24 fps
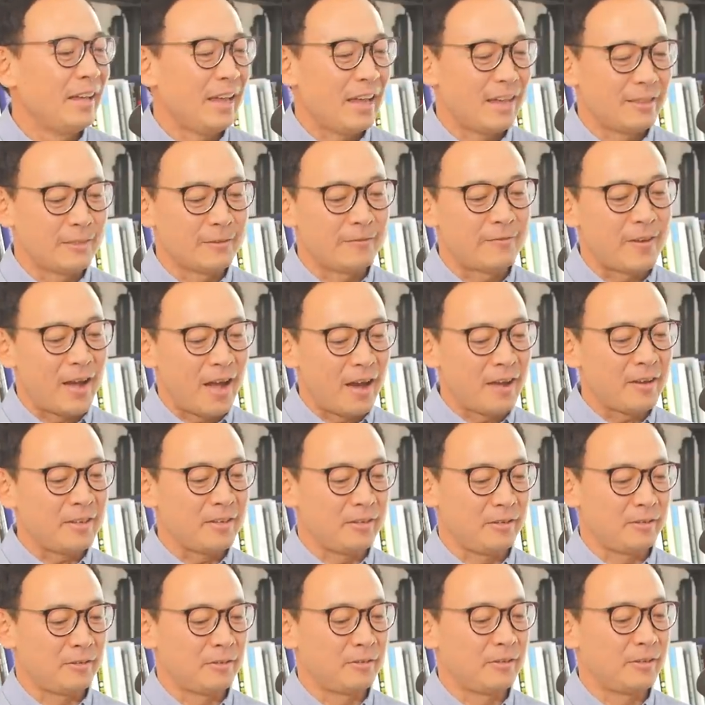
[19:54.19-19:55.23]
And the
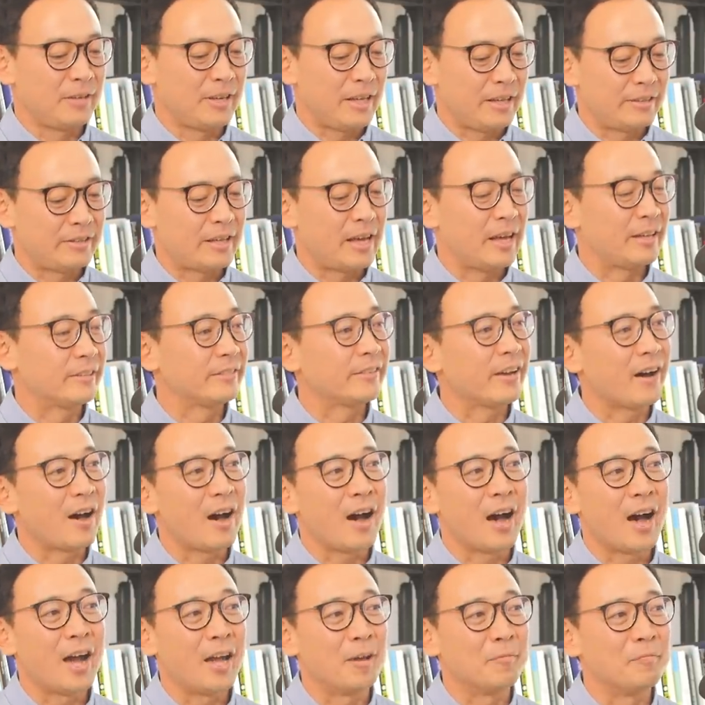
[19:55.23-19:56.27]
value at that
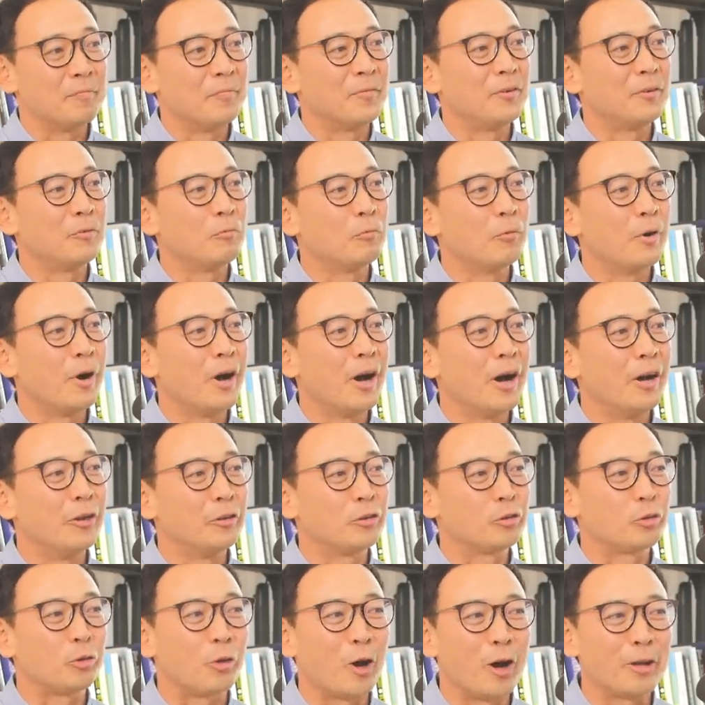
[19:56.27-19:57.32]
time
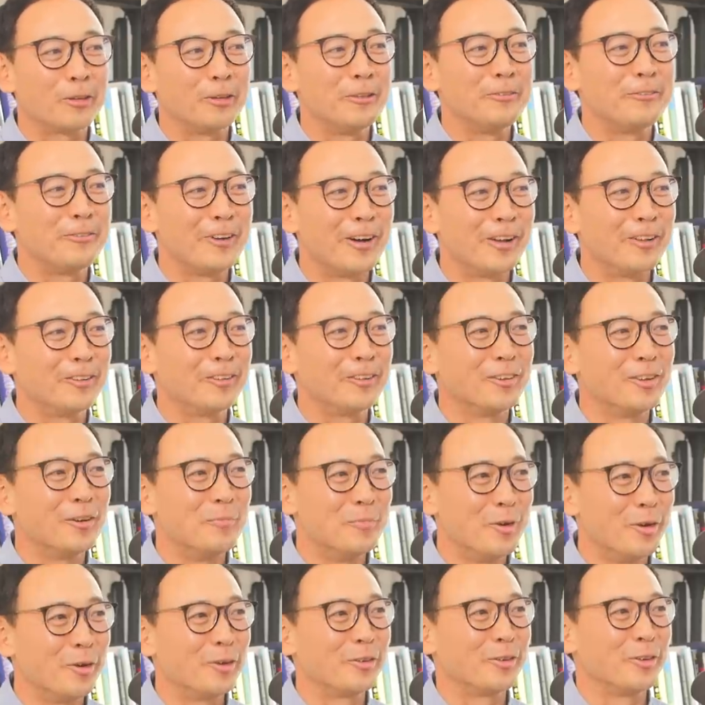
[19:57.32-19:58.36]
was strongly felt
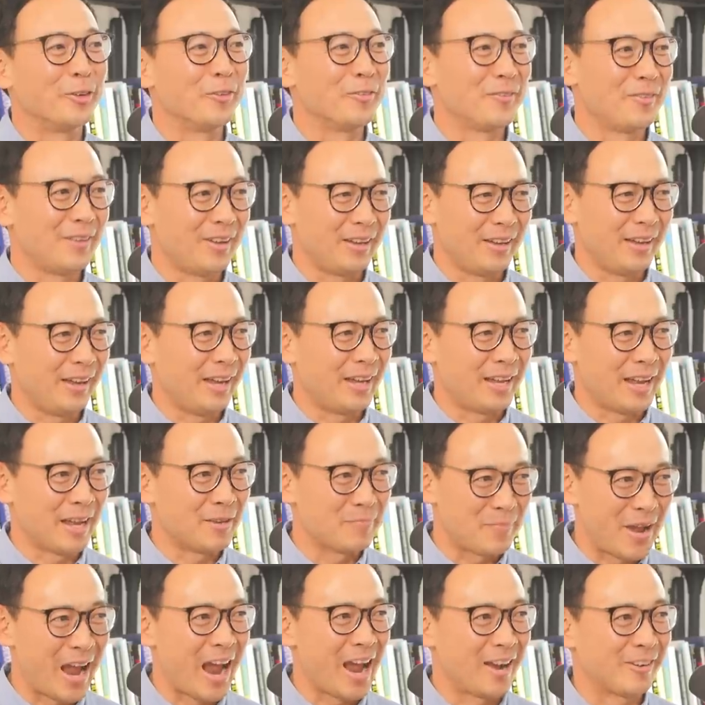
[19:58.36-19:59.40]
emotion and,
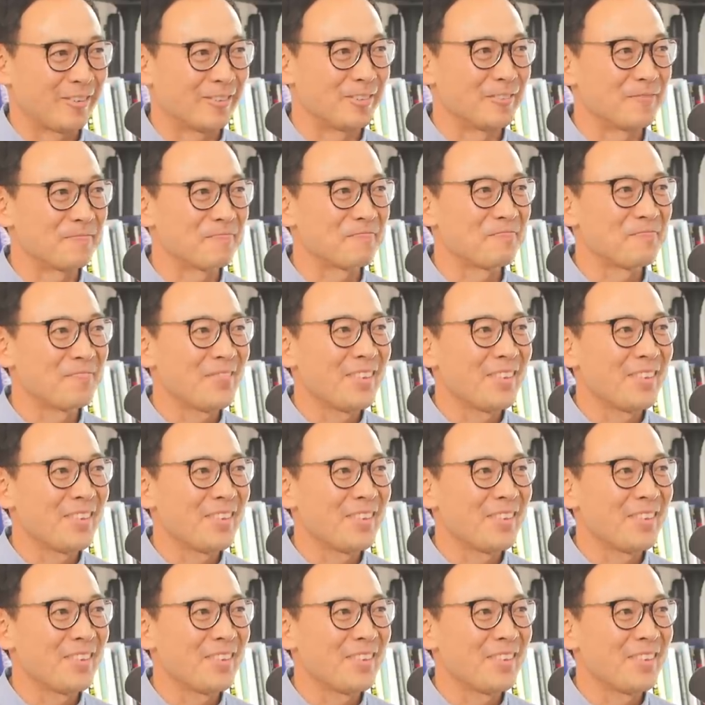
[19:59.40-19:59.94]
and passion.